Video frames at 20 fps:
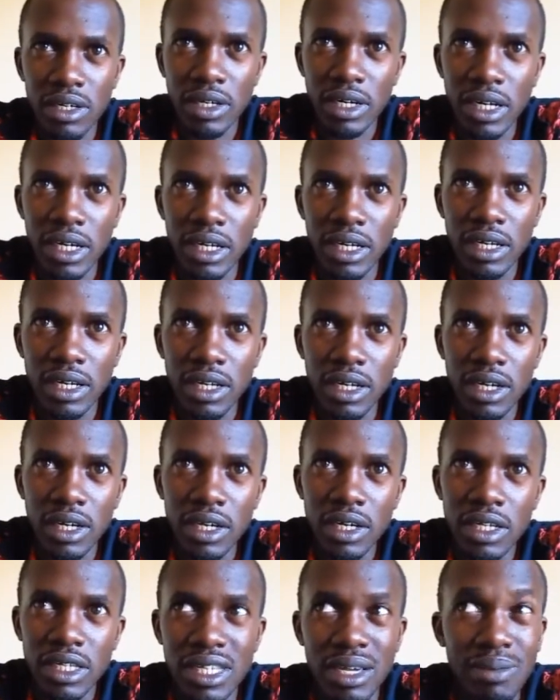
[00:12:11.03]
Right?
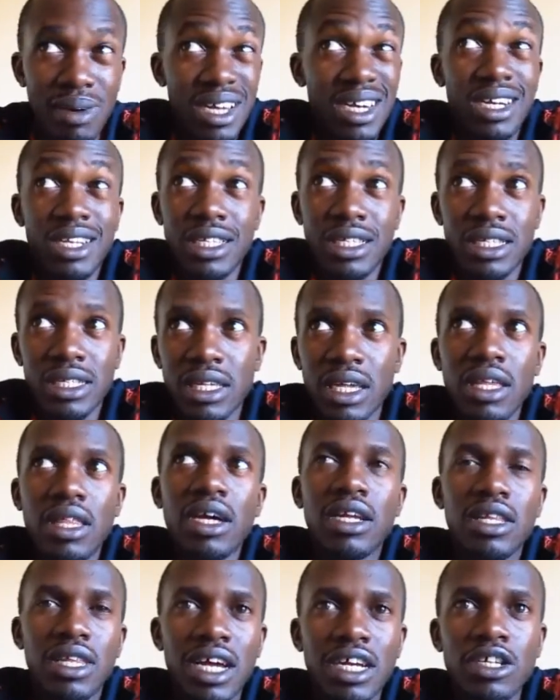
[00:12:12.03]
Some analysts say
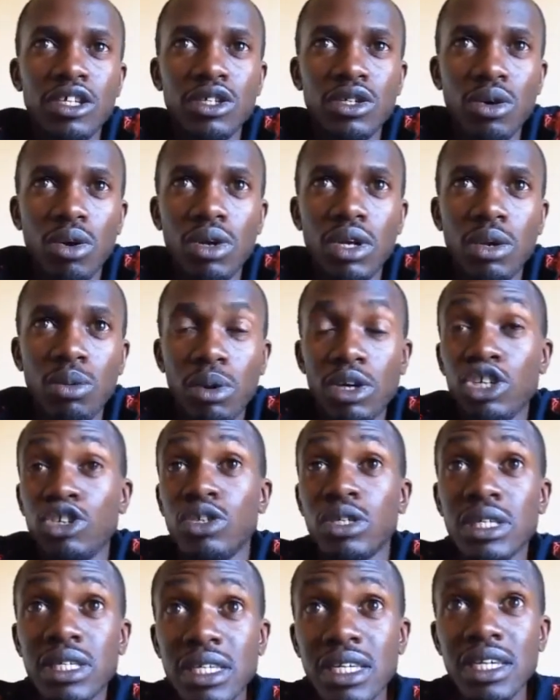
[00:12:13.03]
that that is only what you
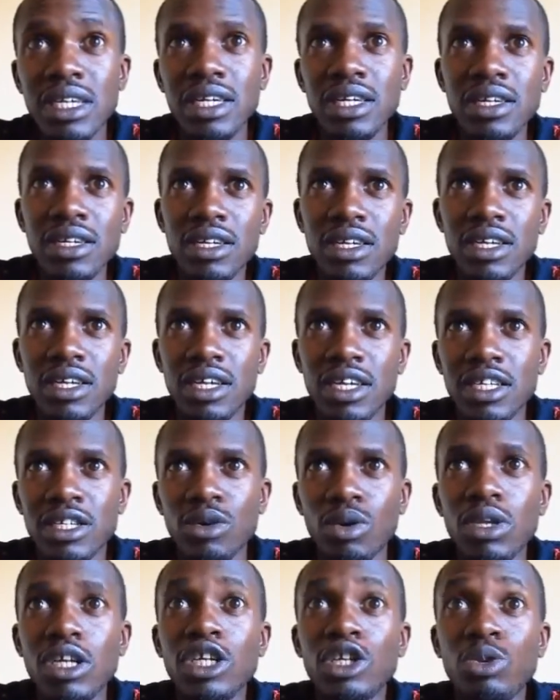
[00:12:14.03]
see is
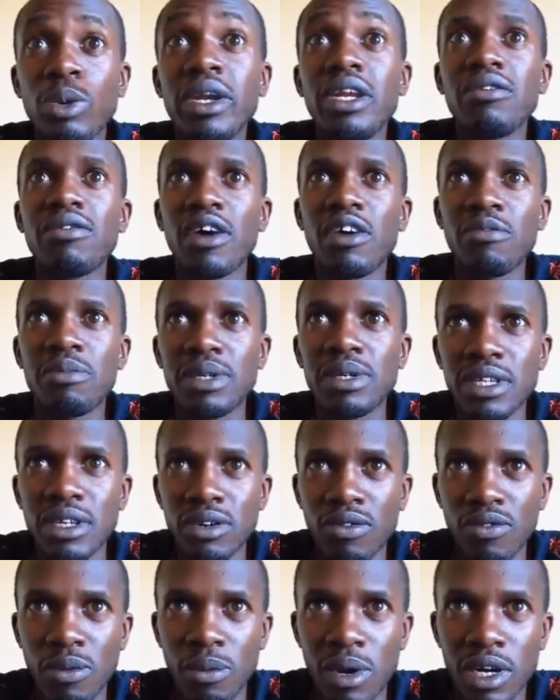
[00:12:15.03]
only
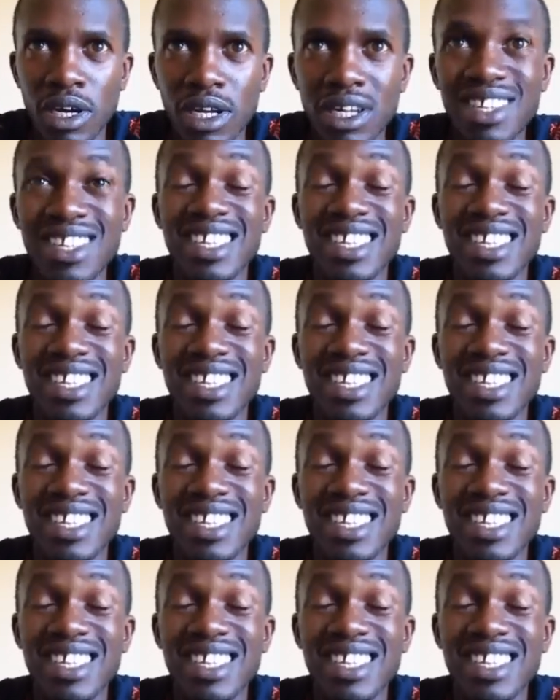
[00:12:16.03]
25% of the market.